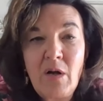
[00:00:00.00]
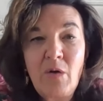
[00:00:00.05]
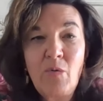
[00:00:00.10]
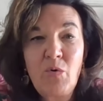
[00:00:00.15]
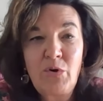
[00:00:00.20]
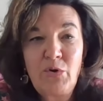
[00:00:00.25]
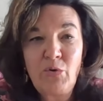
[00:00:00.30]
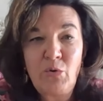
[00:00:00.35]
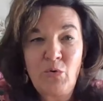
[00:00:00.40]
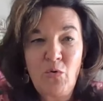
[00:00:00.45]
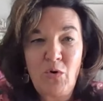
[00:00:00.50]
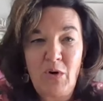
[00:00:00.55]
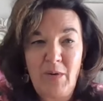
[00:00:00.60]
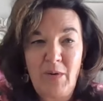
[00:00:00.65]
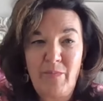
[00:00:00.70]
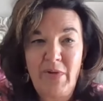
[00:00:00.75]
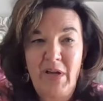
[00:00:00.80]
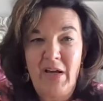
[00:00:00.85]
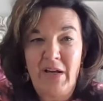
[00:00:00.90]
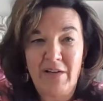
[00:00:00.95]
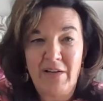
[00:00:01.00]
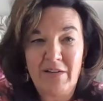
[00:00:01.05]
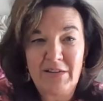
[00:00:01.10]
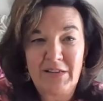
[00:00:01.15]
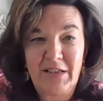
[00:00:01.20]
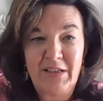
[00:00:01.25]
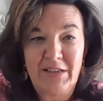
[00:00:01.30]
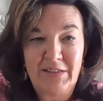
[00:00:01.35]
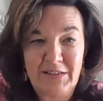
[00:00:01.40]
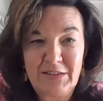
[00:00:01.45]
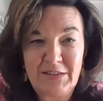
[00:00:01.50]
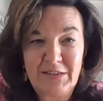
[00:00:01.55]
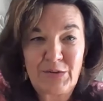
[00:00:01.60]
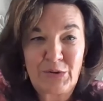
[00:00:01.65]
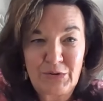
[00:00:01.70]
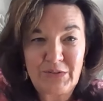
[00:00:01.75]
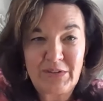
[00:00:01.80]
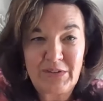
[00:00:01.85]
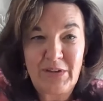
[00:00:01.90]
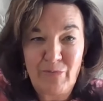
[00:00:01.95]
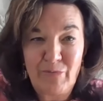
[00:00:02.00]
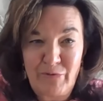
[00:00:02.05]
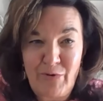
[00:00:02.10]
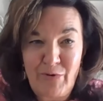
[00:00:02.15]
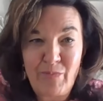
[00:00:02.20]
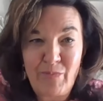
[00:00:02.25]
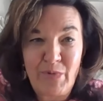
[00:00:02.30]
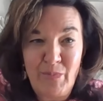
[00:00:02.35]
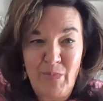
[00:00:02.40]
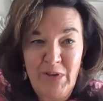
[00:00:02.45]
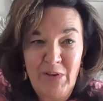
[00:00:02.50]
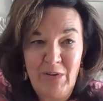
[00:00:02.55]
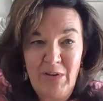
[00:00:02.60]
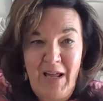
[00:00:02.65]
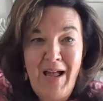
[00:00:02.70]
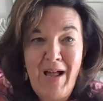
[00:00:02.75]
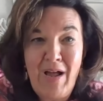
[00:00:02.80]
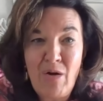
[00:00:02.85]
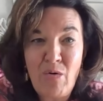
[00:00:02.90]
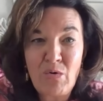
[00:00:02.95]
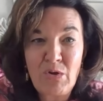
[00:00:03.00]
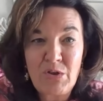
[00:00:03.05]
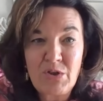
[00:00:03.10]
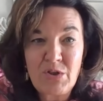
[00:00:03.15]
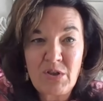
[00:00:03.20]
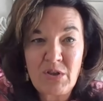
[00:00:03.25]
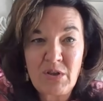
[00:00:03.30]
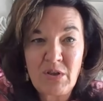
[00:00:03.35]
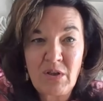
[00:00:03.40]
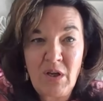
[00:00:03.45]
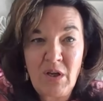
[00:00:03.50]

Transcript: what you call uh, the, the sort of the, from the middle out,